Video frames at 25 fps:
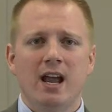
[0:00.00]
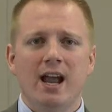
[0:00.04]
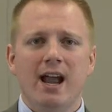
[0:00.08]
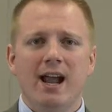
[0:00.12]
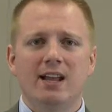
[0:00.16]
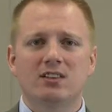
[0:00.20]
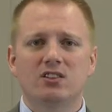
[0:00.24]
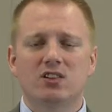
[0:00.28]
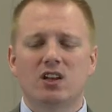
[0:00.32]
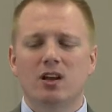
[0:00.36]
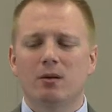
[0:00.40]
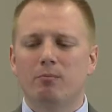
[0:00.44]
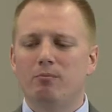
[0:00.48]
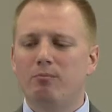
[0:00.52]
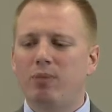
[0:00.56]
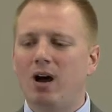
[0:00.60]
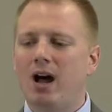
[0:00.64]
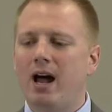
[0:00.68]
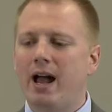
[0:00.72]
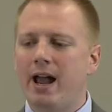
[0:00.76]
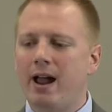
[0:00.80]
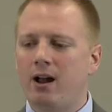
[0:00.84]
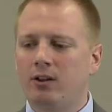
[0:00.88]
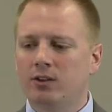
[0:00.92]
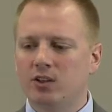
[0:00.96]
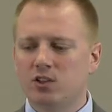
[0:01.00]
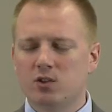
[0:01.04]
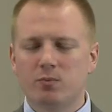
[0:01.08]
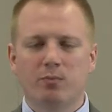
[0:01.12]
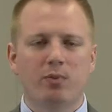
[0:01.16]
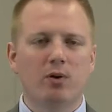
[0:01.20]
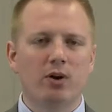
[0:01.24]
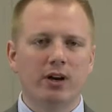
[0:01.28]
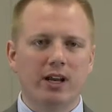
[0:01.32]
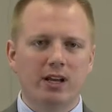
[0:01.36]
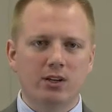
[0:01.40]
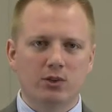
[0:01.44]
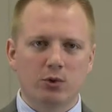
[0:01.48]
It's compiled, it's
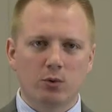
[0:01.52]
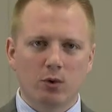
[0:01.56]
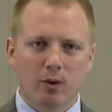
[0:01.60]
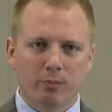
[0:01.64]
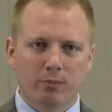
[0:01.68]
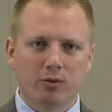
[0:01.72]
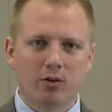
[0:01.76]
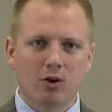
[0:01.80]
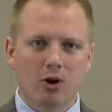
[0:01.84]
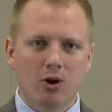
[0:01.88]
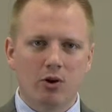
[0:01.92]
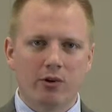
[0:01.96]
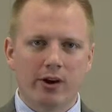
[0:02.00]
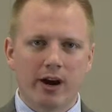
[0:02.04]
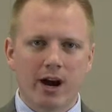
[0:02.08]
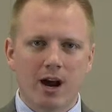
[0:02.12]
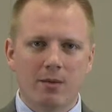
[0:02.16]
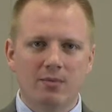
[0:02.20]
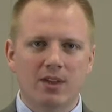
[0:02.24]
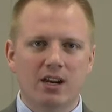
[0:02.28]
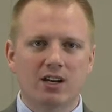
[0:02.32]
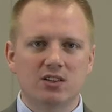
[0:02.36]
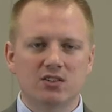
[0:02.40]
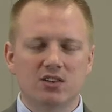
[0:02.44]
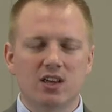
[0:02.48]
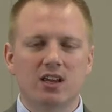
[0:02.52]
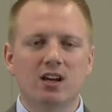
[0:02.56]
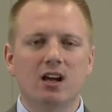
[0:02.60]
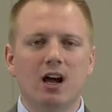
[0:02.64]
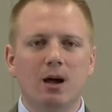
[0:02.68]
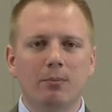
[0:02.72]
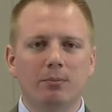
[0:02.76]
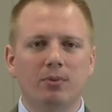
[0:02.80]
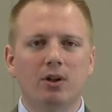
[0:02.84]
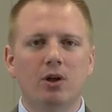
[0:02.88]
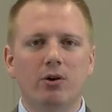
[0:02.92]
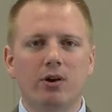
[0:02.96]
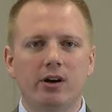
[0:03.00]
put into a program that is then
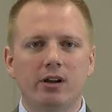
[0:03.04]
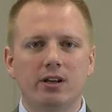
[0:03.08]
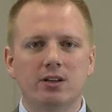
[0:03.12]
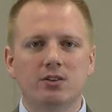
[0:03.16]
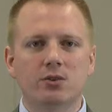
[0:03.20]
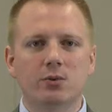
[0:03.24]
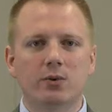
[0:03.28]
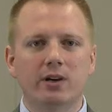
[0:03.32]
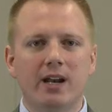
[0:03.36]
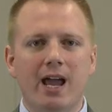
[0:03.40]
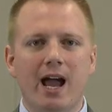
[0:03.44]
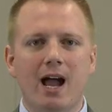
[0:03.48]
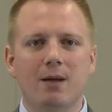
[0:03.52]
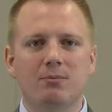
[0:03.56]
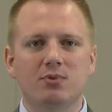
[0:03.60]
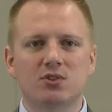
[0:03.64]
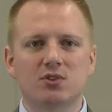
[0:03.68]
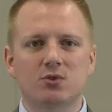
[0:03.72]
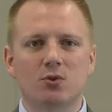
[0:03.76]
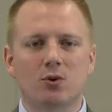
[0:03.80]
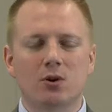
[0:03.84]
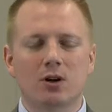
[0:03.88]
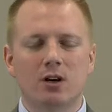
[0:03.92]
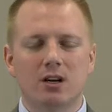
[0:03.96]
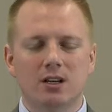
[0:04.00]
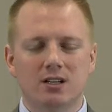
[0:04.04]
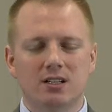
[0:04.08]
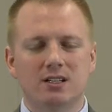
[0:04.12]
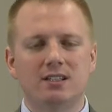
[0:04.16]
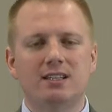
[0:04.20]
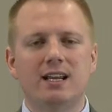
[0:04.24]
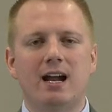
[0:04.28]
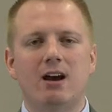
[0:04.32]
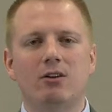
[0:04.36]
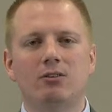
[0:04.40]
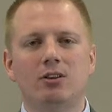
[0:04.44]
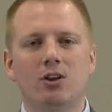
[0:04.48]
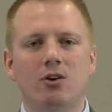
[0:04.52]
uploaded into an app store,
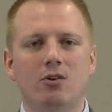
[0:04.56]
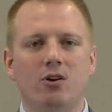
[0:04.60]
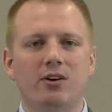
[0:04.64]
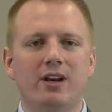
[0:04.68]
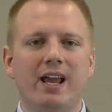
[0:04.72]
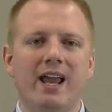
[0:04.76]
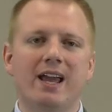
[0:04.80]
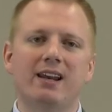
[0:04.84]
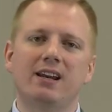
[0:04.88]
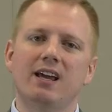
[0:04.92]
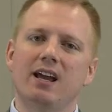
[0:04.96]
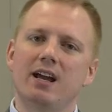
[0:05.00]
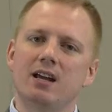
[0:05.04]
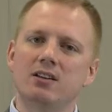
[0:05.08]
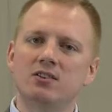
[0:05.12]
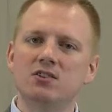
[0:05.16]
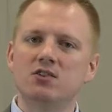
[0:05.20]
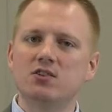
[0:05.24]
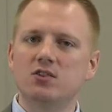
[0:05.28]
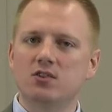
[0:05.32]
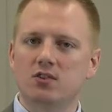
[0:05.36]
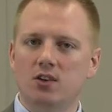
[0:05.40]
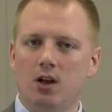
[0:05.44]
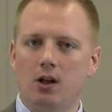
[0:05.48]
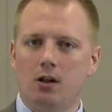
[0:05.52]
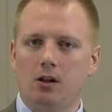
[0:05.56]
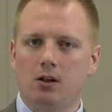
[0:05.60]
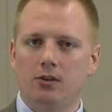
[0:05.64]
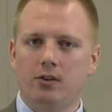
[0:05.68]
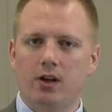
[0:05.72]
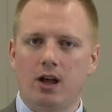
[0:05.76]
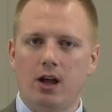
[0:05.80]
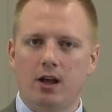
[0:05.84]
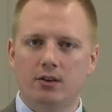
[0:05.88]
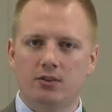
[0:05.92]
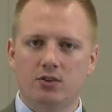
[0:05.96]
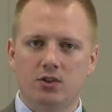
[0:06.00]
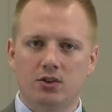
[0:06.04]
downloaded and installed
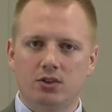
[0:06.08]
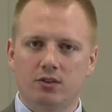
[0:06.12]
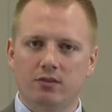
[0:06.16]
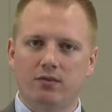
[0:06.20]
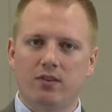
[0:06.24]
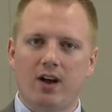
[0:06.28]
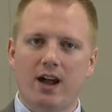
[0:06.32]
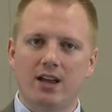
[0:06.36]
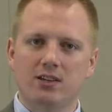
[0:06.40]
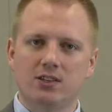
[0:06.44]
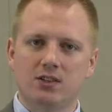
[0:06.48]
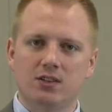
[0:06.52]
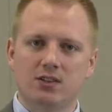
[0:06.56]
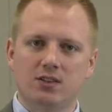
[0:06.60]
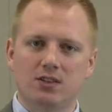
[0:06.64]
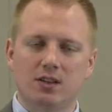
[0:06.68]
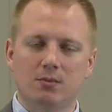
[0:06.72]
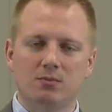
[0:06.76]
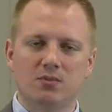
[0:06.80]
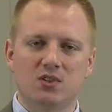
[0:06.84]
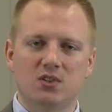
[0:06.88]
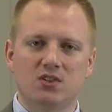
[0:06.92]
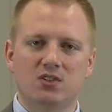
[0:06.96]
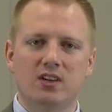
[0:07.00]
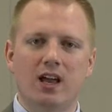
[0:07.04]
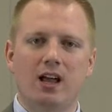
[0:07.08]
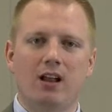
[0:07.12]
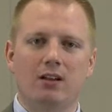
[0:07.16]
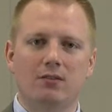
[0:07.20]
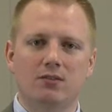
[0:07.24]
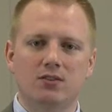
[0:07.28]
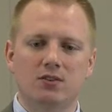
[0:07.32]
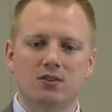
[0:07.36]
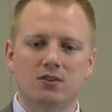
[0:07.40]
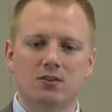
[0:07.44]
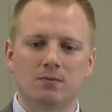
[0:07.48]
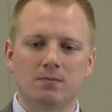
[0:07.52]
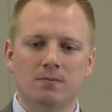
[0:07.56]
onto devices
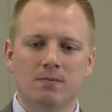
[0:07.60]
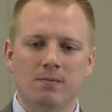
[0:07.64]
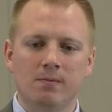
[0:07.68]
themselves.